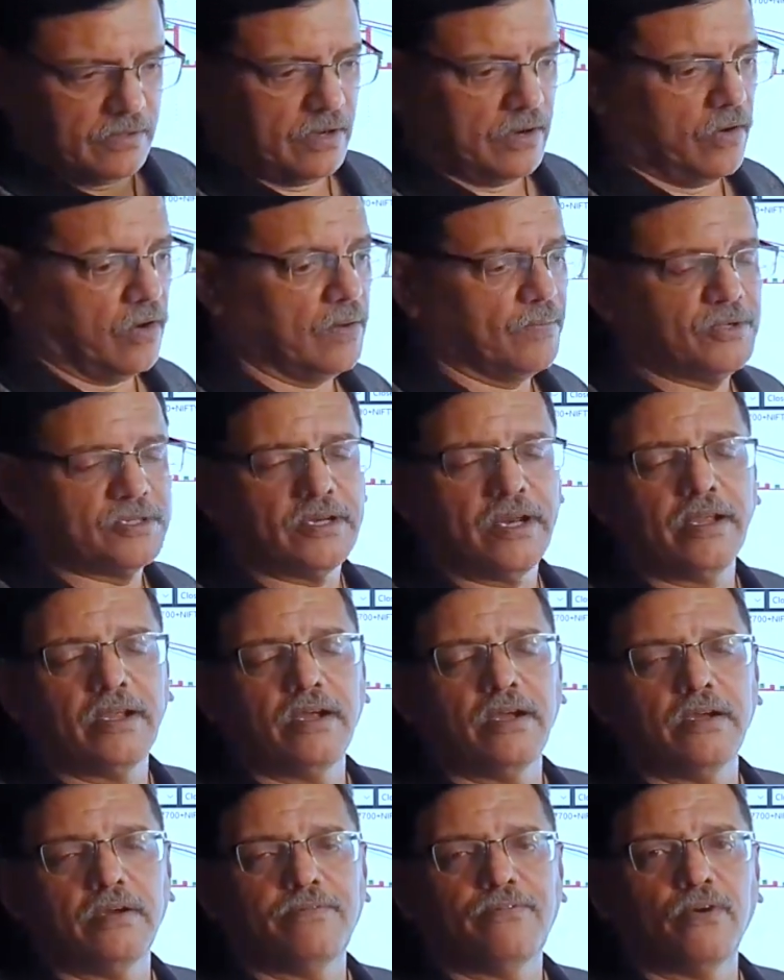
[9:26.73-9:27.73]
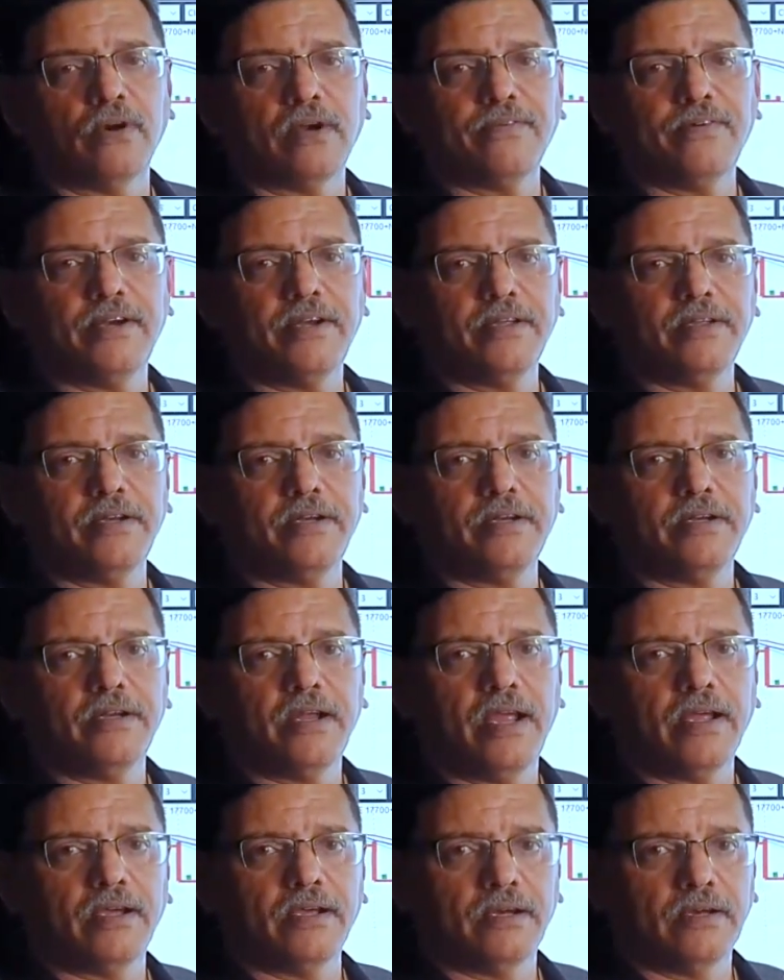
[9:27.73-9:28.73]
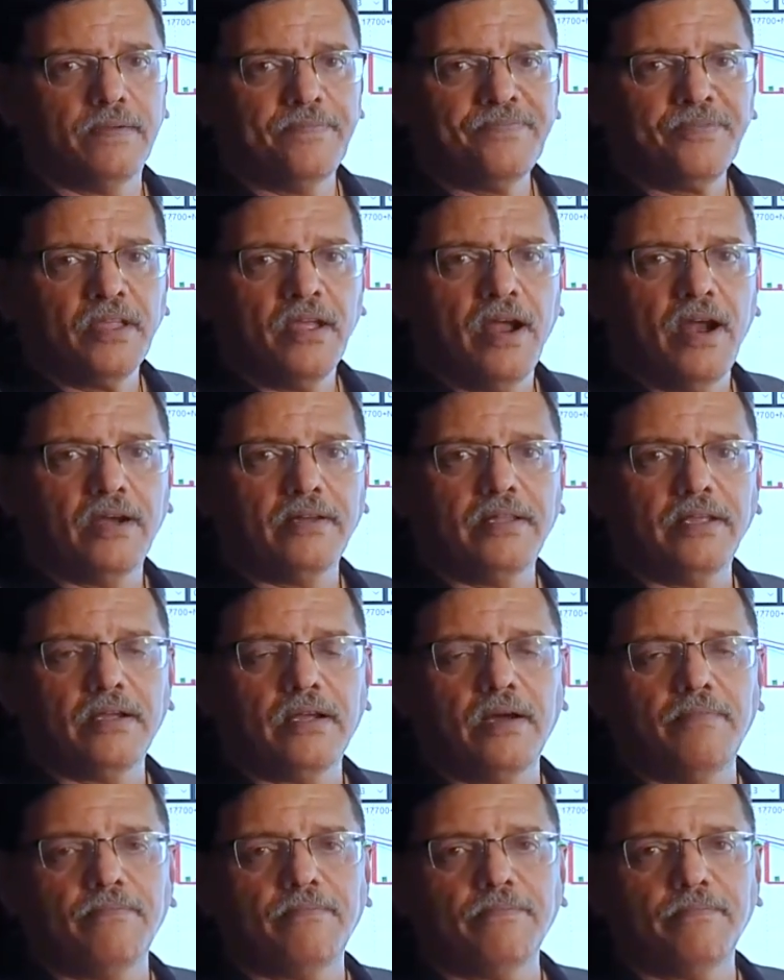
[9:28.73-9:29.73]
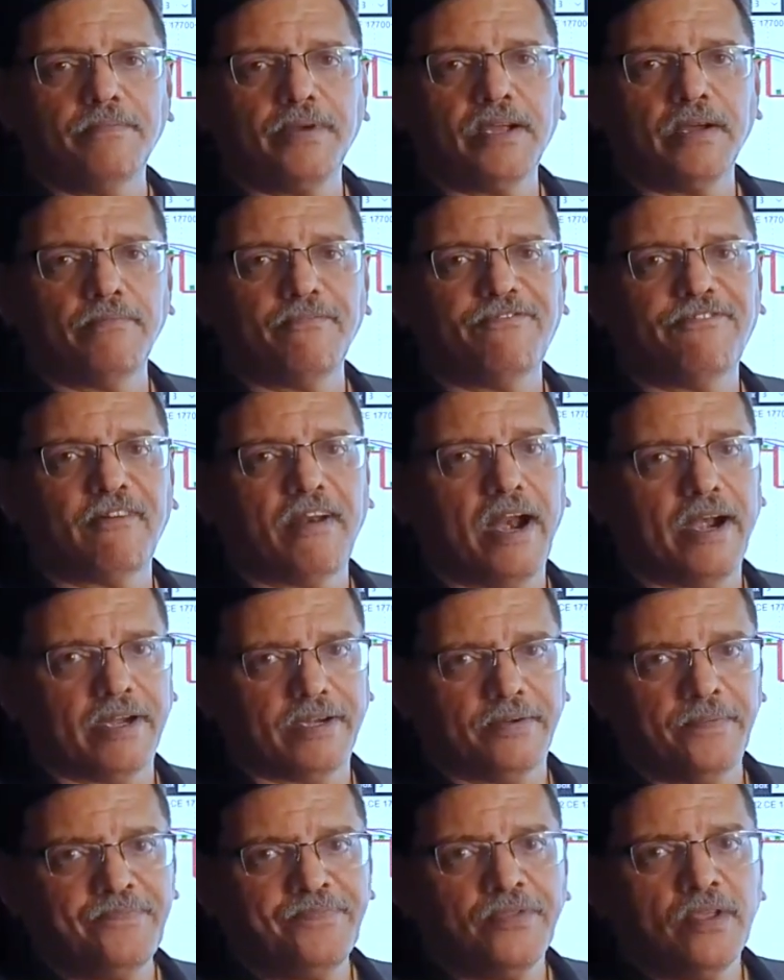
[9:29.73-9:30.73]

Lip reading: almost like a 45-degree angle, and they become flat.